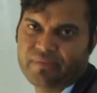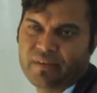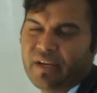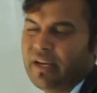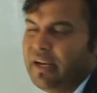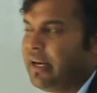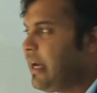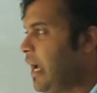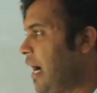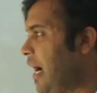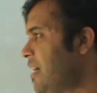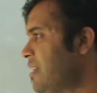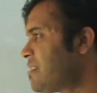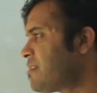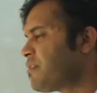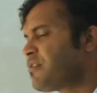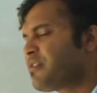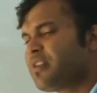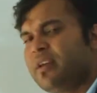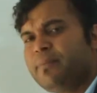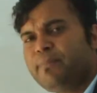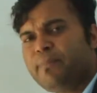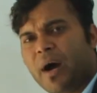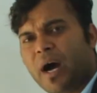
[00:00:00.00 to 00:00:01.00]
It has the
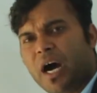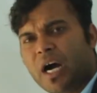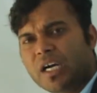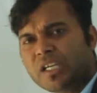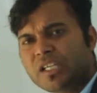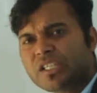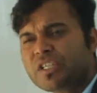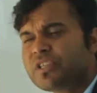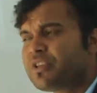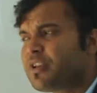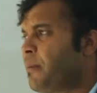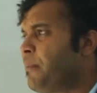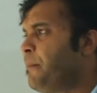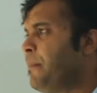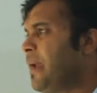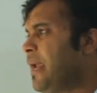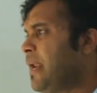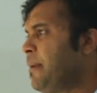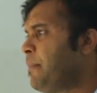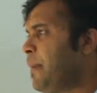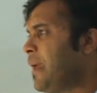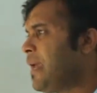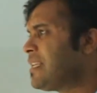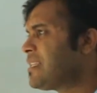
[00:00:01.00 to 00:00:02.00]
three parts. The
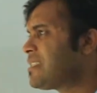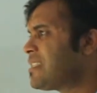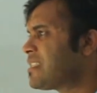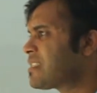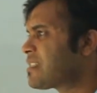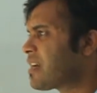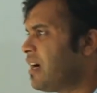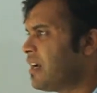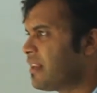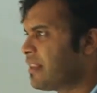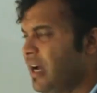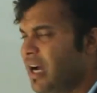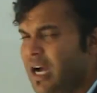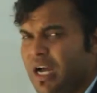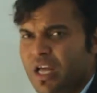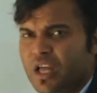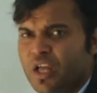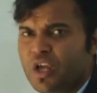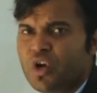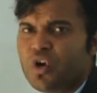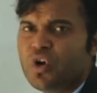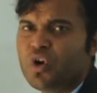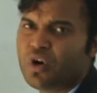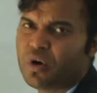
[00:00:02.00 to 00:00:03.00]
main base is called the
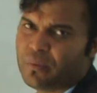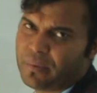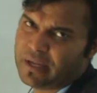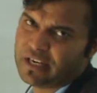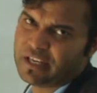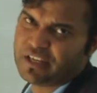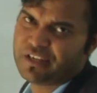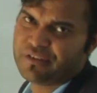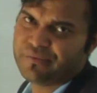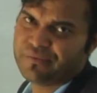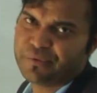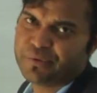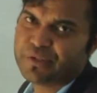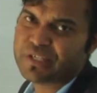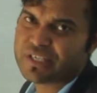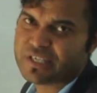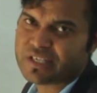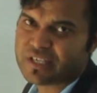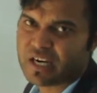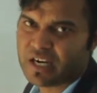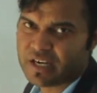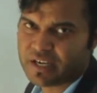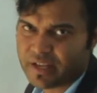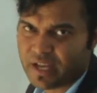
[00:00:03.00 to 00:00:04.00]
ovary, which
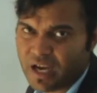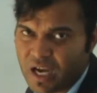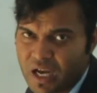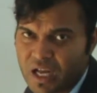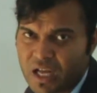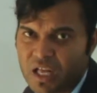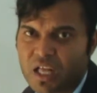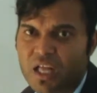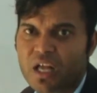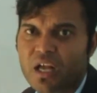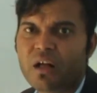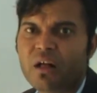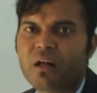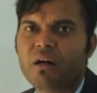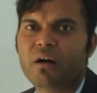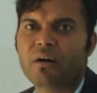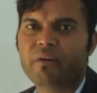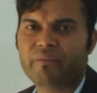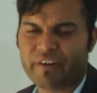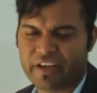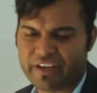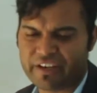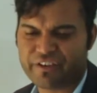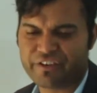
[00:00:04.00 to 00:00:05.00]
is called the
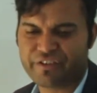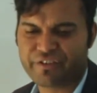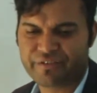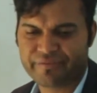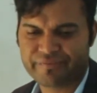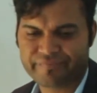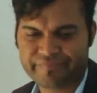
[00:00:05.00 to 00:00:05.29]
ovary.